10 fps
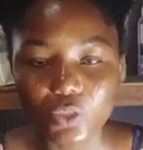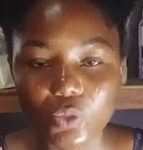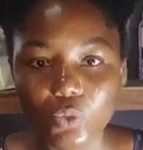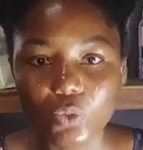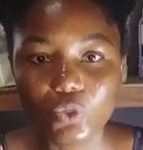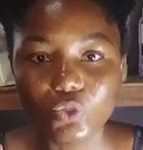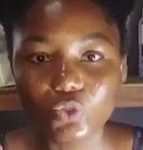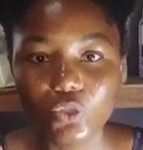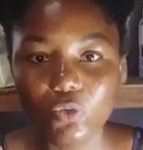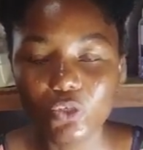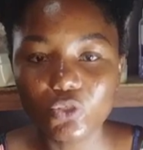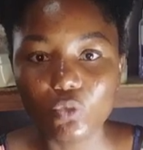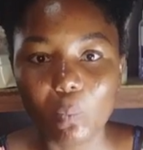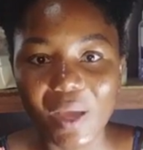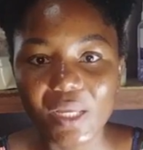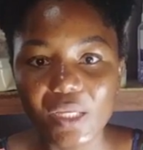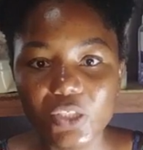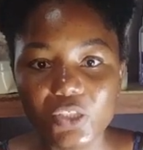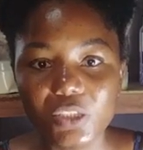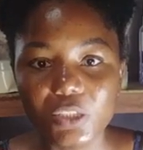So you don't want to
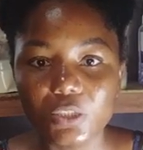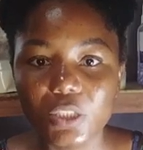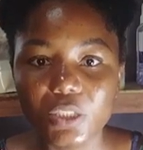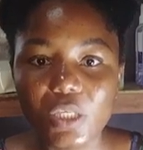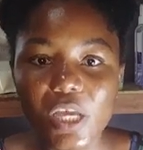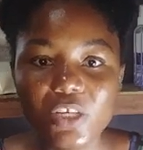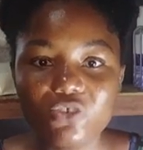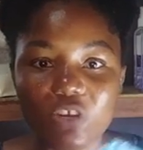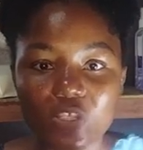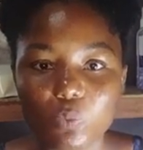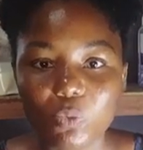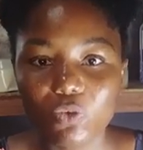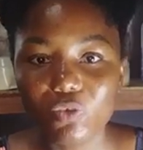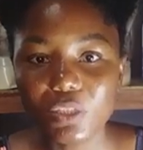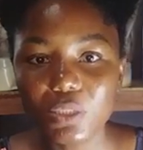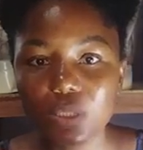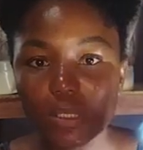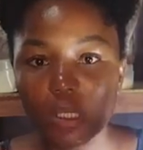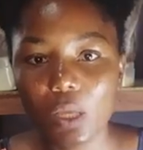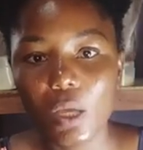package it in a transparent
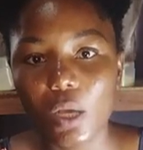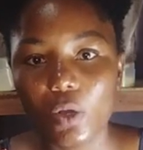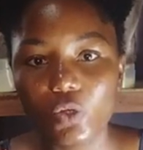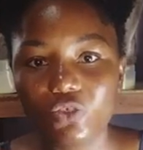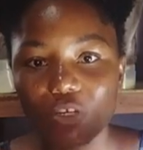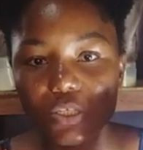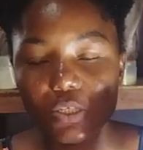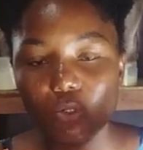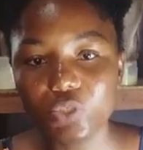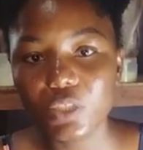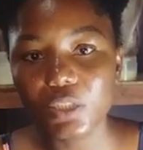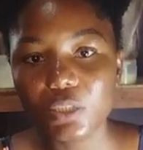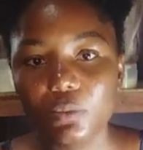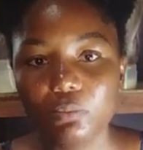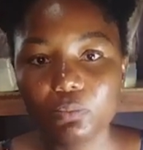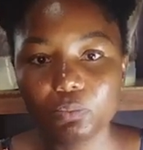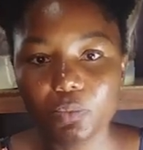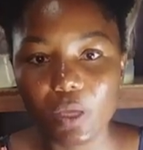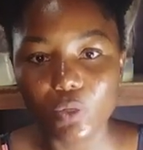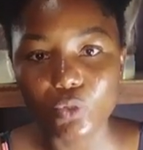or translucent
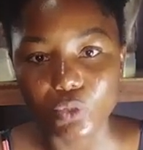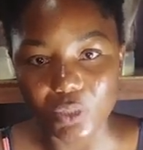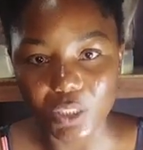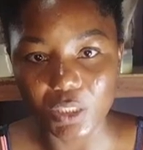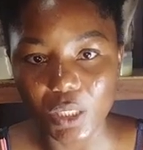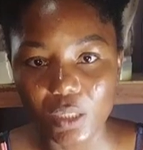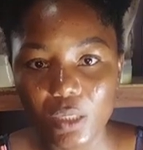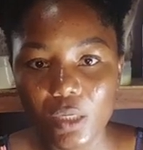container.